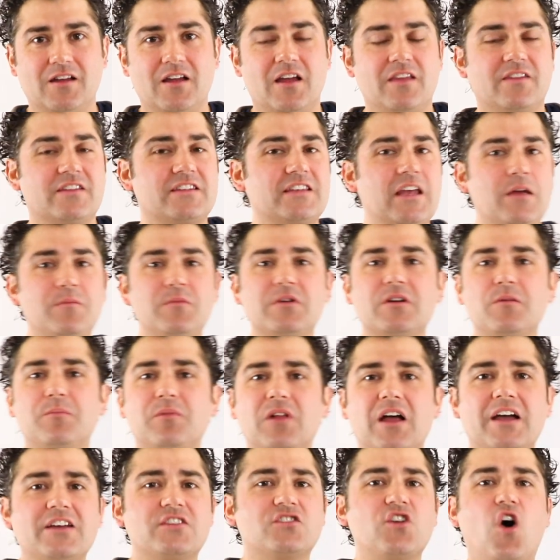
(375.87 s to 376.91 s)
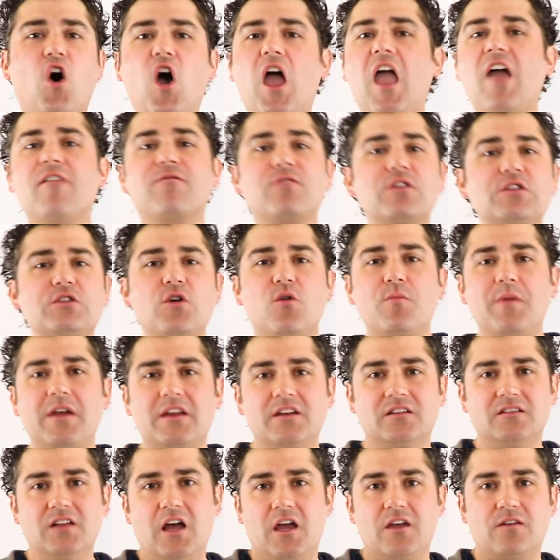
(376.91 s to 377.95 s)
The same thing applies to every domain
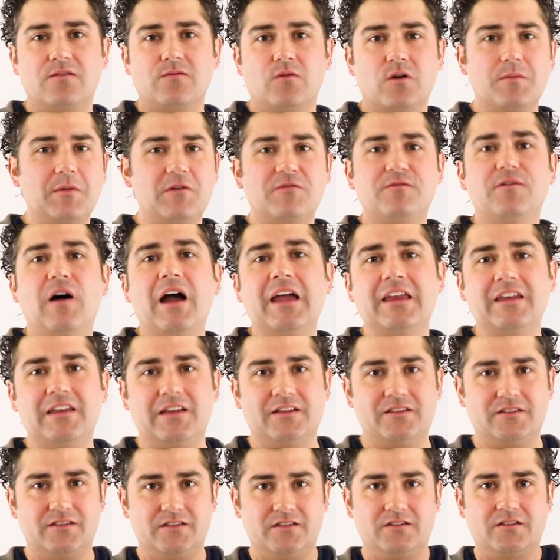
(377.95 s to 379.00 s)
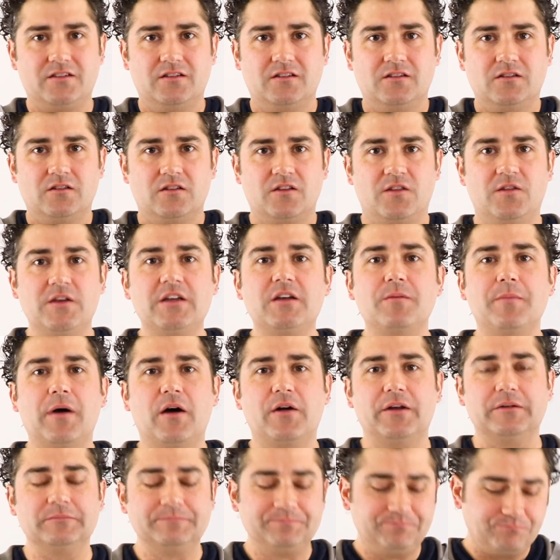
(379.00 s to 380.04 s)
of life. What about finances? Think about
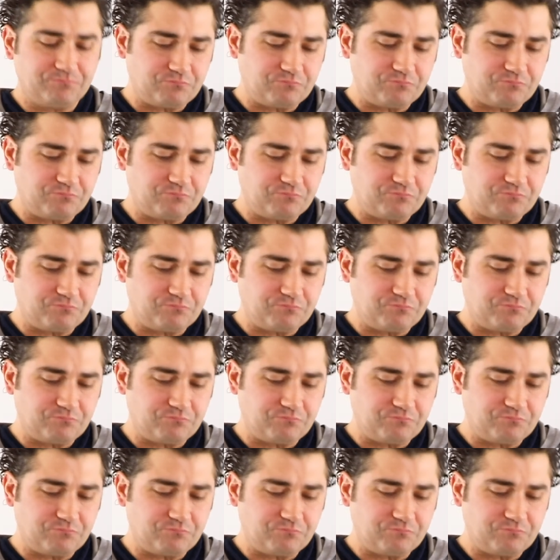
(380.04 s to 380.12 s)
it.